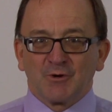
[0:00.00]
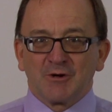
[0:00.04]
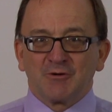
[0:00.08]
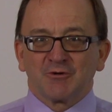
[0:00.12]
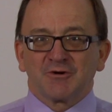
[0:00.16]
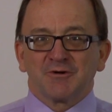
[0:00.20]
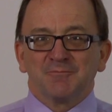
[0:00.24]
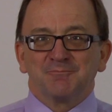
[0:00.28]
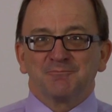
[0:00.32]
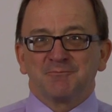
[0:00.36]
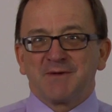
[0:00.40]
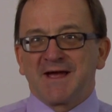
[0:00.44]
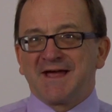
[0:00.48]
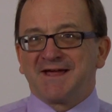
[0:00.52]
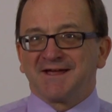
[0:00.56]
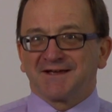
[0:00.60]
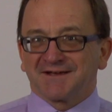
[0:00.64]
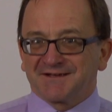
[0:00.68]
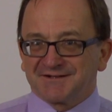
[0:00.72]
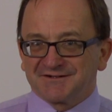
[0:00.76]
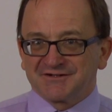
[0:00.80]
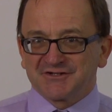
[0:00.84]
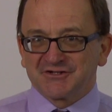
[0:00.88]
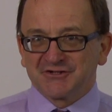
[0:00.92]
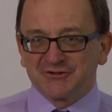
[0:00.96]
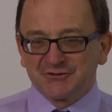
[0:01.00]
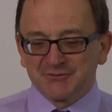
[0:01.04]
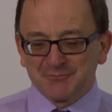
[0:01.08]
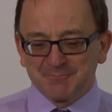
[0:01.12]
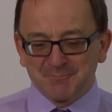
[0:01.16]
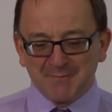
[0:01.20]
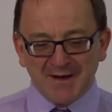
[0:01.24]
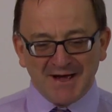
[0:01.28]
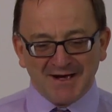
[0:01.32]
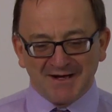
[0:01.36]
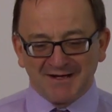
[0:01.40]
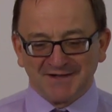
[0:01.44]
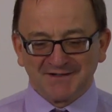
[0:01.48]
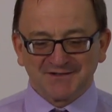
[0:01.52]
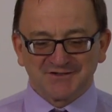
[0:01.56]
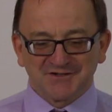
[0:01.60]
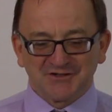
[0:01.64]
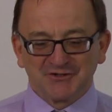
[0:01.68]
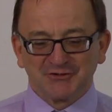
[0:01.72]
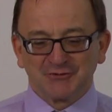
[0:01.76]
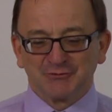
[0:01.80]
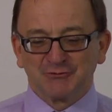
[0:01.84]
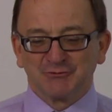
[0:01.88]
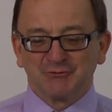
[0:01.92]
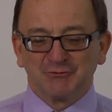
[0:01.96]
welcome back to part
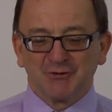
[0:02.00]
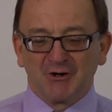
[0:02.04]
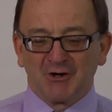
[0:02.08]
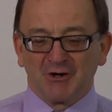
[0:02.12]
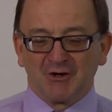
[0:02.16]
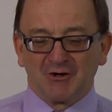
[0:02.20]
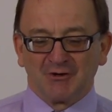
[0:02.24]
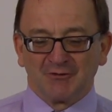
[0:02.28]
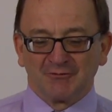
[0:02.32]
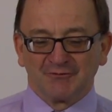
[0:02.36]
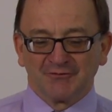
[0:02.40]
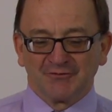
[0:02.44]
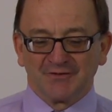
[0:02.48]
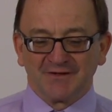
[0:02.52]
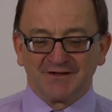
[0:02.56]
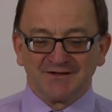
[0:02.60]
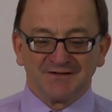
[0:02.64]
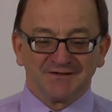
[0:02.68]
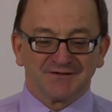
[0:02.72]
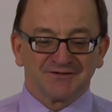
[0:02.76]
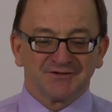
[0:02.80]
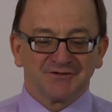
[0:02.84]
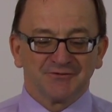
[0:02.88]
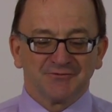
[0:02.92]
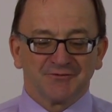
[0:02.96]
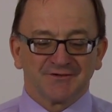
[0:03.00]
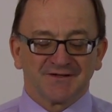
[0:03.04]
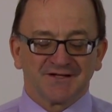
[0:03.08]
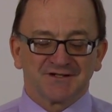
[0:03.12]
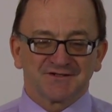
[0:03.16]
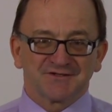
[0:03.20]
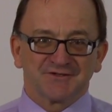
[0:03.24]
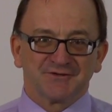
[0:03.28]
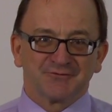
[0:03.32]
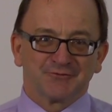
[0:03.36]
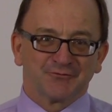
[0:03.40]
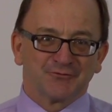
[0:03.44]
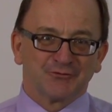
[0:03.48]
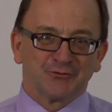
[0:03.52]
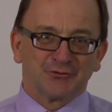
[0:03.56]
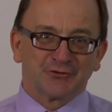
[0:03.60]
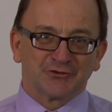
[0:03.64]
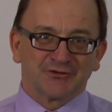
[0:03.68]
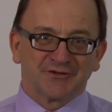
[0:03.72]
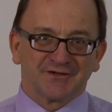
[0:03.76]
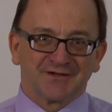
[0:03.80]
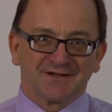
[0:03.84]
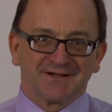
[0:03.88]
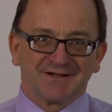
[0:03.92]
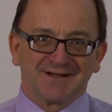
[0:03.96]
two of the two thousand
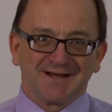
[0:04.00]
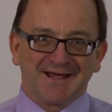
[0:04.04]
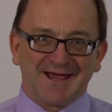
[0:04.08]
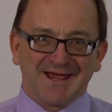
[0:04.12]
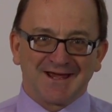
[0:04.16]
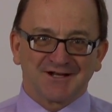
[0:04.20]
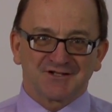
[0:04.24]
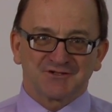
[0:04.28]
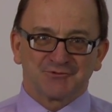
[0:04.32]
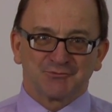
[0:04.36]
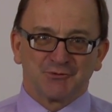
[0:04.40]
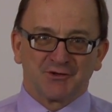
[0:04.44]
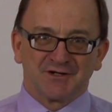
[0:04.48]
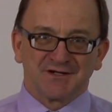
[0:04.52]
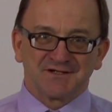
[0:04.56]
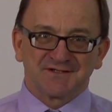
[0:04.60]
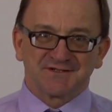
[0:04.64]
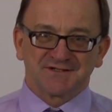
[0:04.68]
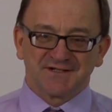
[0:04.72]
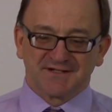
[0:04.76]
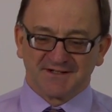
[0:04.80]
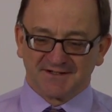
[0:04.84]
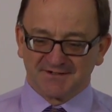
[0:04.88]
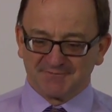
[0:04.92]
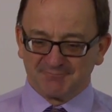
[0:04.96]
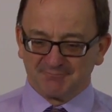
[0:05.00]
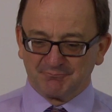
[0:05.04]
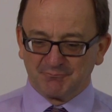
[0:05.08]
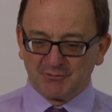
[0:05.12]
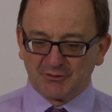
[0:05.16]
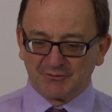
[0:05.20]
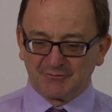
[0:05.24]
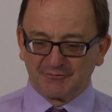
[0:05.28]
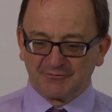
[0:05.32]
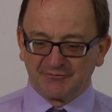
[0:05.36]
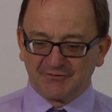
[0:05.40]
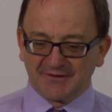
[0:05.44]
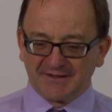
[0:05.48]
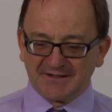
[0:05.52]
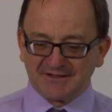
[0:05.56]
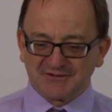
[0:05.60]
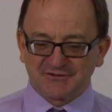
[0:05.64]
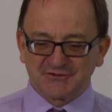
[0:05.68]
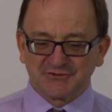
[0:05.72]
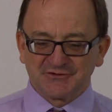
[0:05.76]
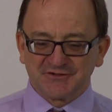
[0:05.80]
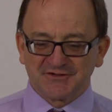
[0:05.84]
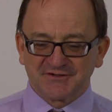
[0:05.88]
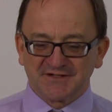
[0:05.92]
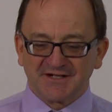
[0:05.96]
fourteen X Y Z Model
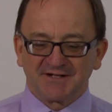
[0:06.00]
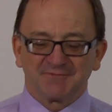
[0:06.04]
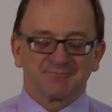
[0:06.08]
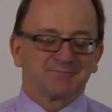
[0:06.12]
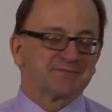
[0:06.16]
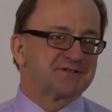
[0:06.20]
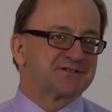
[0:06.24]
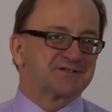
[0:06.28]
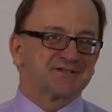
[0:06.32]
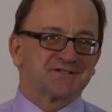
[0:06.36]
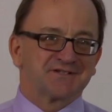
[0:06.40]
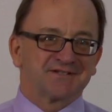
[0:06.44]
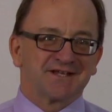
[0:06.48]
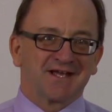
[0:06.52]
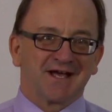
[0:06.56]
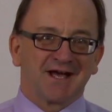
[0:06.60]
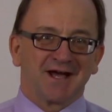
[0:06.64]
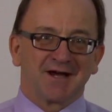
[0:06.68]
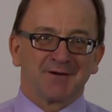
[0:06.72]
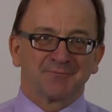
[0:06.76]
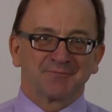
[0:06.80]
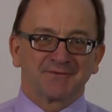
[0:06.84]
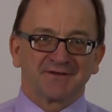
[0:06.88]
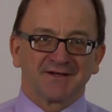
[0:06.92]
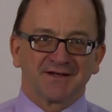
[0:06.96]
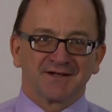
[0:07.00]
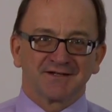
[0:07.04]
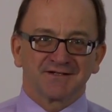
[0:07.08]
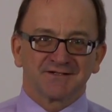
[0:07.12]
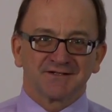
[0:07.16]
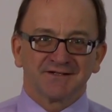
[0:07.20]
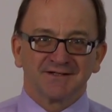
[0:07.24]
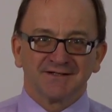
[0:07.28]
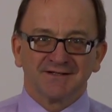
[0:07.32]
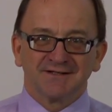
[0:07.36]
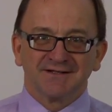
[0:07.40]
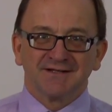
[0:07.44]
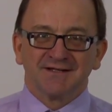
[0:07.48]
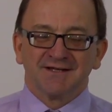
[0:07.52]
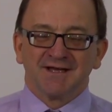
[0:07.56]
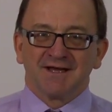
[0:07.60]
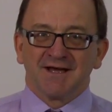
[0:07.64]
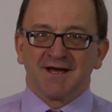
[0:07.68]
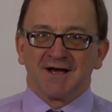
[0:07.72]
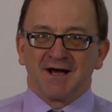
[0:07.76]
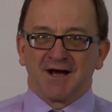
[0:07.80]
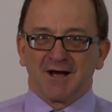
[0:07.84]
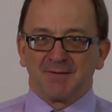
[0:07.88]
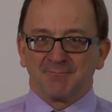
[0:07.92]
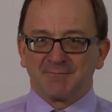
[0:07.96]
Financial Statements Update.
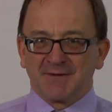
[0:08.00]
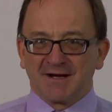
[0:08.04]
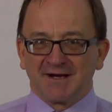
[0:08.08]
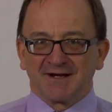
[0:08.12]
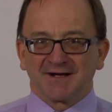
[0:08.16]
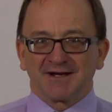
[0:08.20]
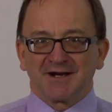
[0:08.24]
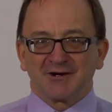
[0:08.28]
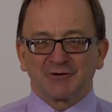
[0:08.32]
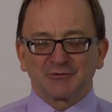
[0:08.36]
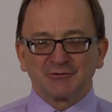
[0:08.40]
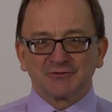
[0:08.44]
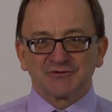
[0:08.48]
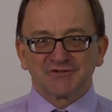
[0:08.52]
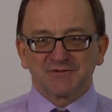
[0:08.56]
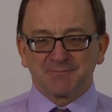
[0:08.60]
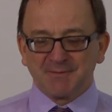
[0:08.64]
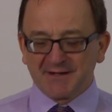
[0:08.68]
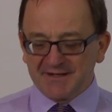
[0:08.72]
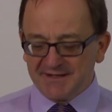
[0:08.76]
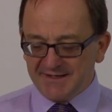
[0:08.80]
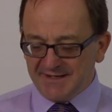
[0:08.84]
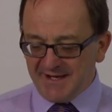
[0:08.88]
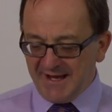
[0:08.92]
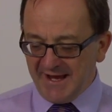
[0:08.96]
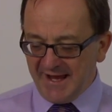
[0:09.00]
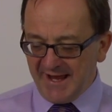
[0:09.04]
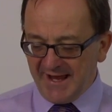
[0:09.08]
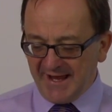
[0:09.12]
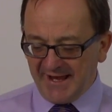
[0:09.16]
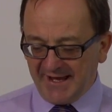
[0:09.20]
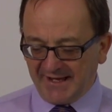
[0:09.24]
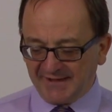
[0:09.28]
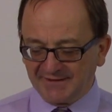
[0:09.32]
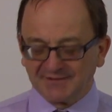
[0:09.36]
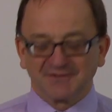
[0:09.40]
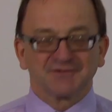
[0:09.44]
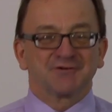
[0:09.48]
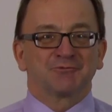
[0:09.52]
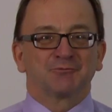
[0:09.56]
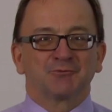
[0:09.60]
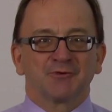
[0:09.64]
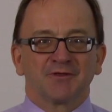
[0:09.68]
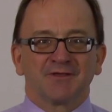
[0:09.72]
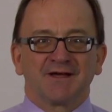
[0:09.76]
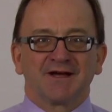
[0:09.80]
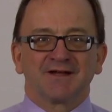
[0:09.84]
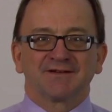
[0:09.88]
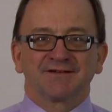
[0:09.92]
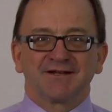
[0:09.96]
I'm Mark Hucklesby, and
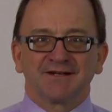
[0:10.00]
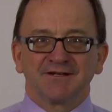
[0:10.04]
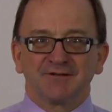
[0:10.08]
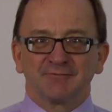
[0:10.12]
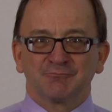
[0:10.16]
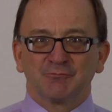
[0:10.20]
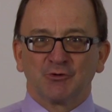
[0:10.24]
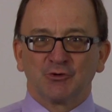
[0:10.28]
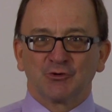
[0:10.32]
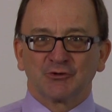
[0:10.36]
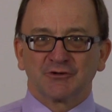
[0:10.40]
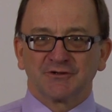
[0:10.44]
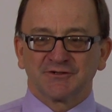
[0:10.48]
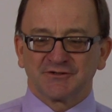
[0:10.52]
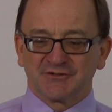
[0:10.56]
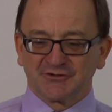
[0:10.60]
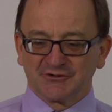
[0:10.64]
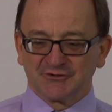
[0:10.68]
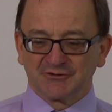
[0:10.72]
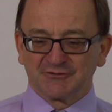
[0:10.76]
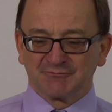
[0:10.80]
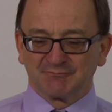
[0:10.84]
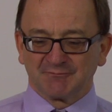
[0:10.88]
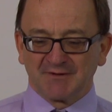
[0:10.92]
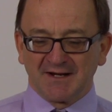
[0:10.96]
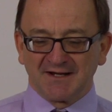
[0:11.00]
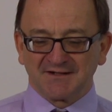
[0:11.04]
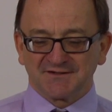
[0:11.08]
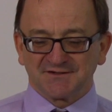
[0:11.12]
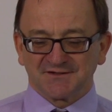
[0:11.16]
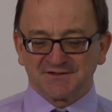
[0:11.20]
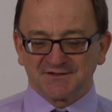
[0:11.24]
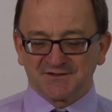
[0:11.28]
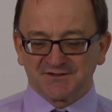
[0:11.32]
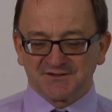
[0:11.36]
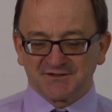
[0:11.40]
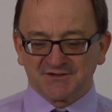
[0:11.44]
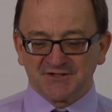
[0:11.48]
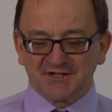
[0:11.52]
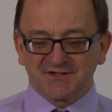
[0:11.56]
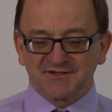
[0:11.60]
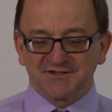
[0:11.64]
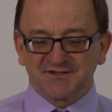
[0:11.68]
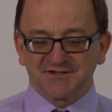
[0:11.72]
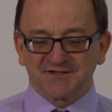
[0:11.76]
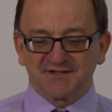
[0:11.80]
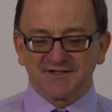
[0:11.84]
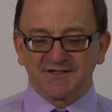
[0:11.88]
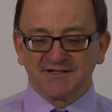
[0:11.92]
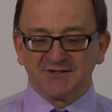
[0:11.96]
without any more ado, let's
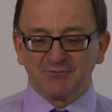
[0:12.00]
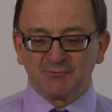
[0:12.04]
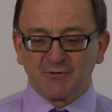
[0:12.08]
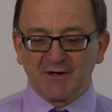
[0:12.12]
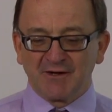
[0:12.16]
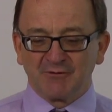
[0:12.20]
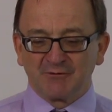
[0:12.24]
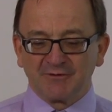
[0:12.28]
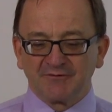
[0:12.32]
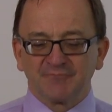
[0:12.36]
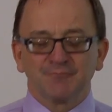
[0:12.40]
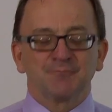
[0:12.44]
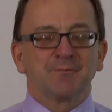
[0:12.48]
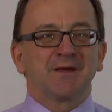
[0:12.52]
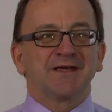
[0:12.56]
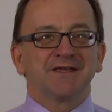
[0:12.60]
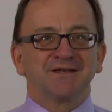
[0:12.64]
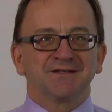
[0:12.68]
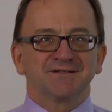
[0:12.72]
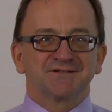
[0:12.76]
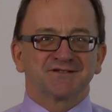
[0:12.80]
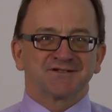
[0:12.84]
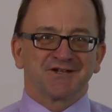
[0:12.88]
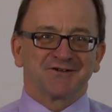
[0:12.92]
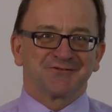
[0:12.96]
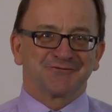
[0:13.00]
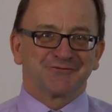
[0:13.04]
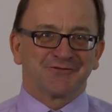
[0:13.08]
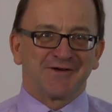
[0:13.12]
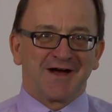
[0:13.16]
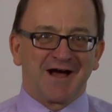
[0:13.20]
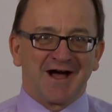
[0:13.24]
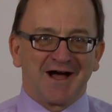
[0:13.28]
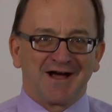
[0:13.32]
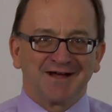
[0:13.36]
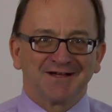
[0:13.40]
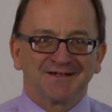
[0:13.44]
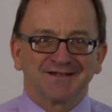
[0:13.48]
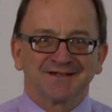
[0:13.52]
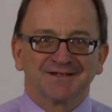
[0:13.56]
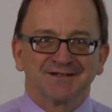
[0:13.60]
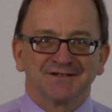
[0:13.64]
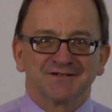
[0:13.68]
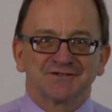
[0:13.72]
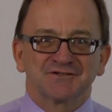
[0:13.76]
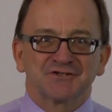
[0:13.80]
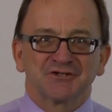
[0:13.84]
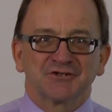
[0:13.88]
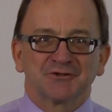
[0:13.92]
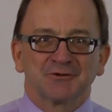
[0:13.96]
just see where we've been so far
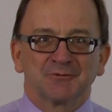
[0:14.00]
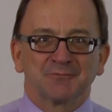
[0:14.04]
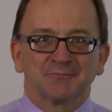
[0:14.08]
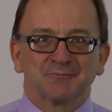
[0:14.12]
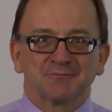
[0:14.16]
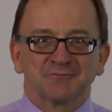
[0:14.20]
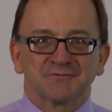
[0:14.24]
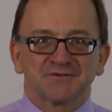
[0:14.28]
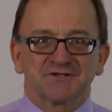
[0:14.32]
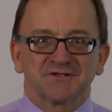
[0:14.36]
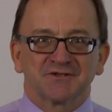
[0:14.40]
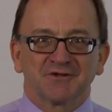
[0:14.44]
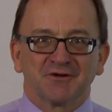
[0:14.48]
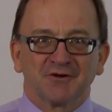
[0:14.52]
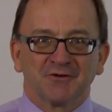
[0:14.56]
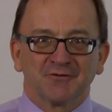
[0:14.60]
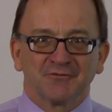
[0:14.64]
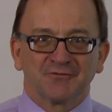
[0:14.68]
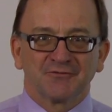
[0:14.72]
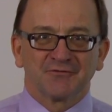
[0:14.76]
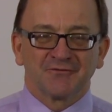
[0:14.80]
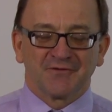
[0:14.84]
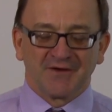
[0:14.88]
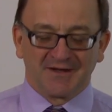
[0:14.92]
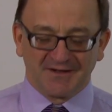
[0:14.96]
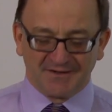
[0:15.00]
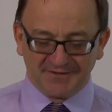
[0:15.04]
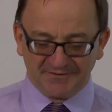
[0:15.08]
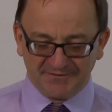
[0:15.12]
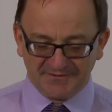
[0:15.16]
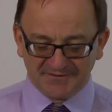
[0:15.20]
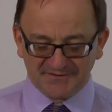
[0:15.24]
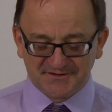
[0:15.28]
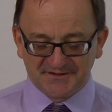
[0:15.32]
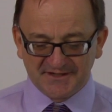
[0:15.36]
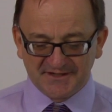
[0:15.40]
in terms of uh, the